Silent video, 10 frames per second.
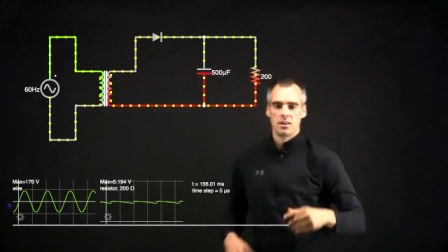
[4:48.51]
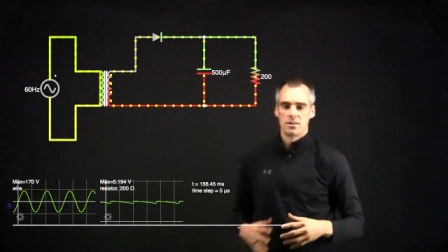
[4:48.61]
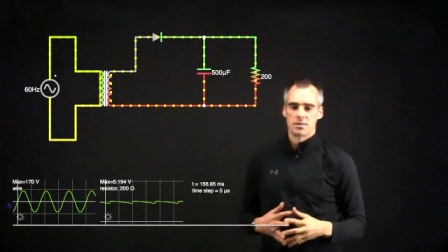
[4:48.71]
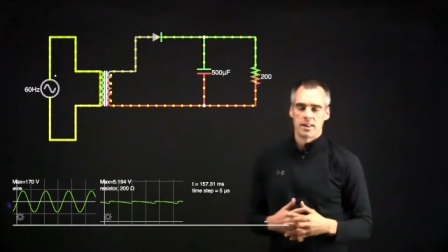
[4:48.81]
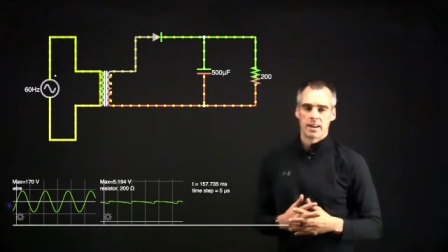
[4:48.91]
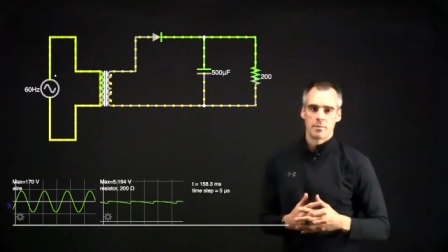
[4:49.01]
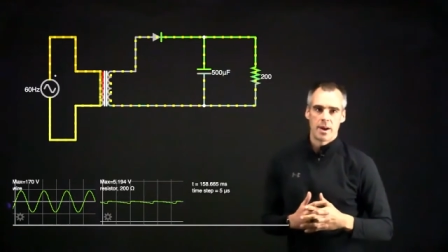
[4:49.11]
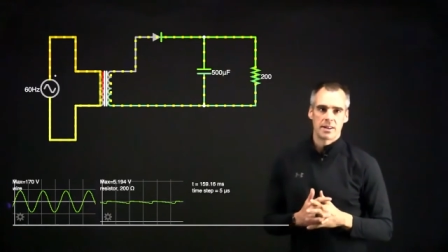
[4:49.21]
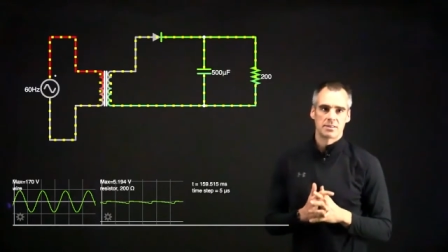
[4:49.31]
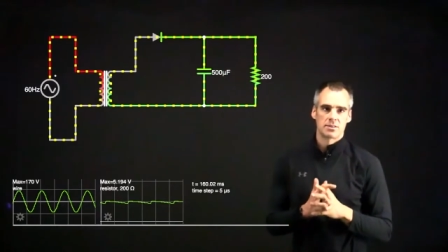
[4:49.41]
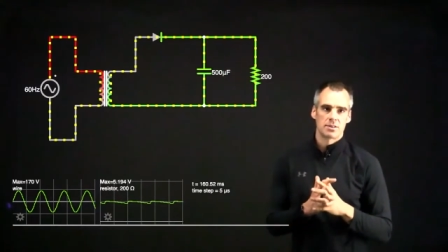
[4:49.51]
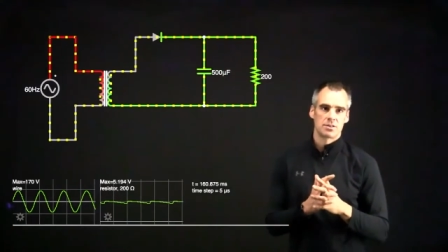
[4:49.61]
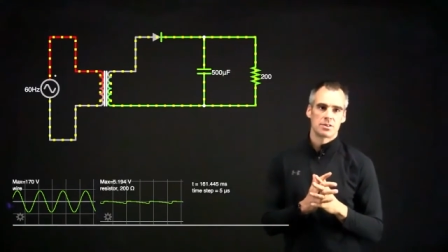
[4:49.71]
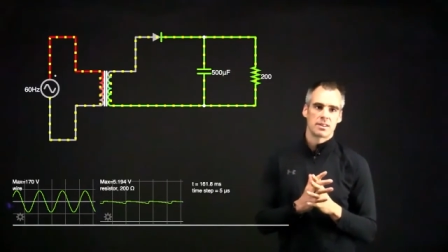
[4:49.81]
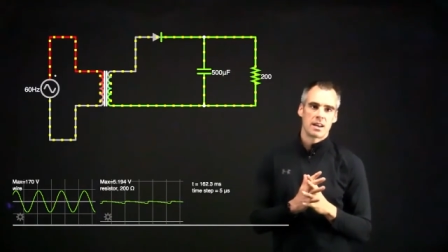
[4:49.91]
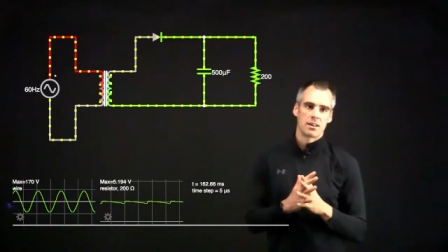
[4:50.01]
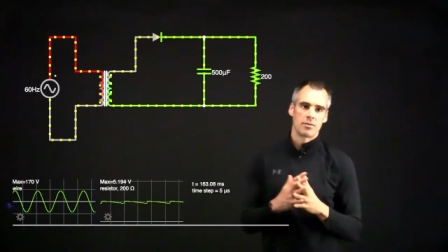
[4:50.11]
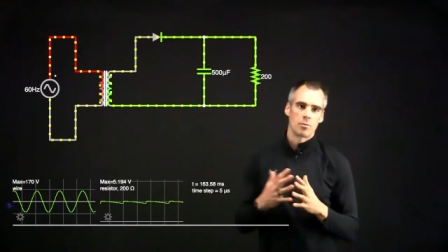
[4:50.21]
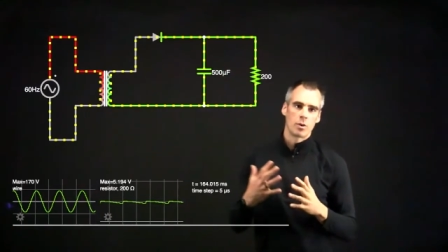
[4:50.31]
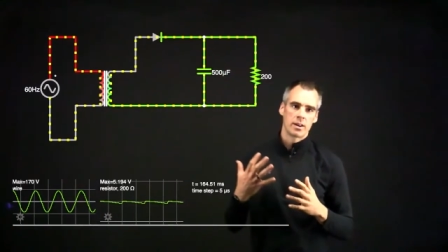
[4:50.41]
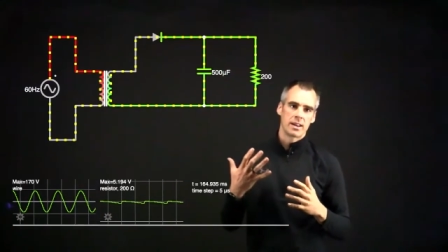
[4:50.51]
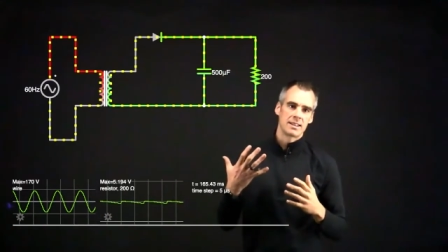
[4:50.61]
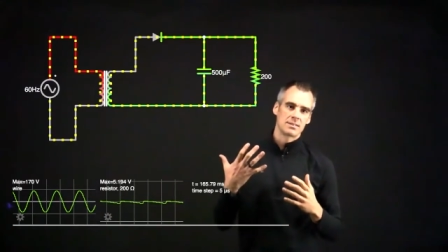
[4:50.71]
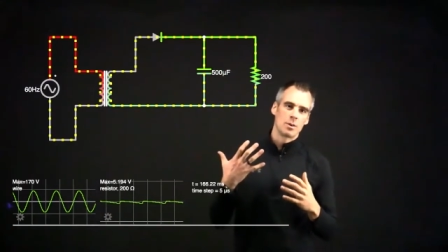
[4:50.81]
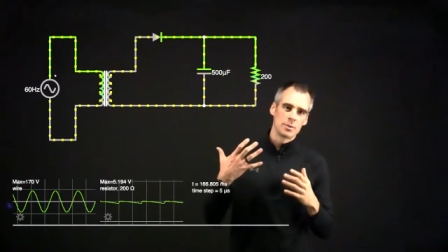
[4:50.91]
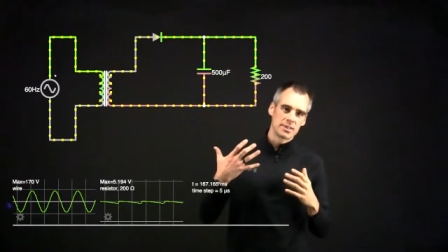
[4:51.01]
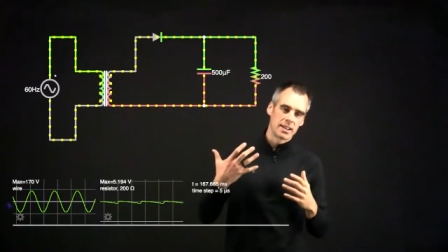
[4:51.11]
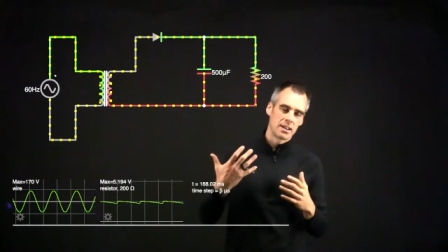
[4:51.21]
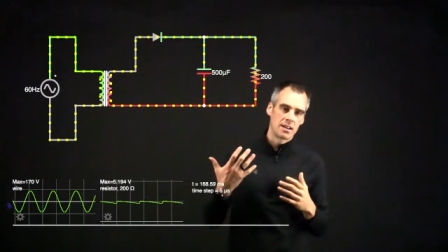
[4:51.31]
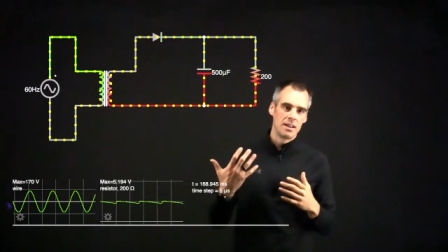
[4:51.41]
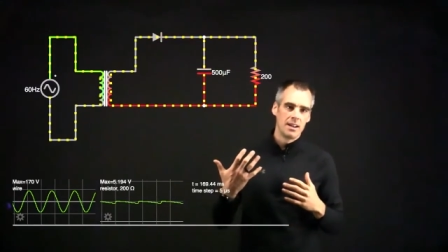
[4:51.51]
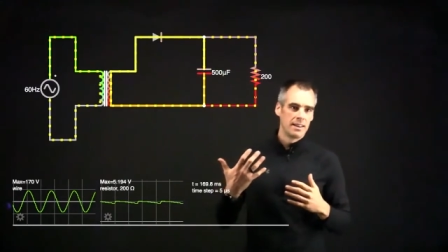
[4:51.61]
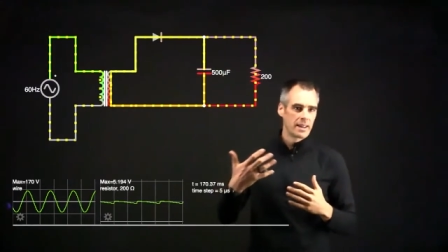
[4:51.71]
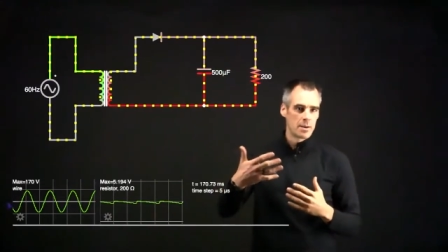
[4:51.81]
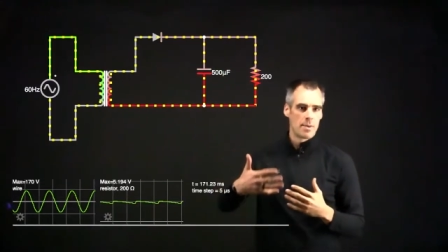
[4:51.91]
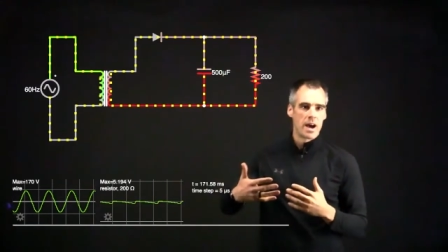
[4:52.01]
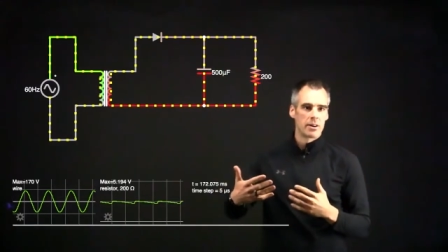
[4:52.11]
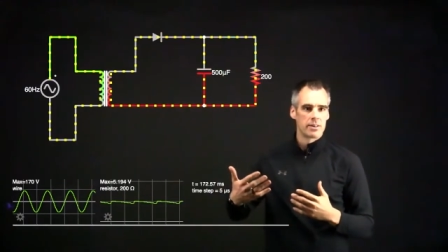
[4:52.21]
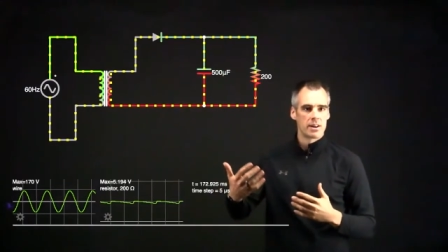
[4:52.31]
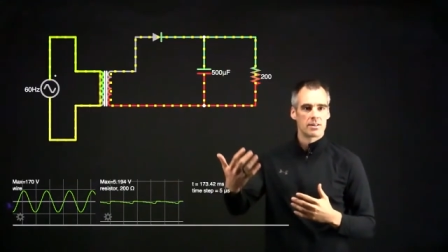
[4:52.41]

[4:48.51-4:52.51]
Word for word: So that capacitor is just kind of working as almost like a battery there.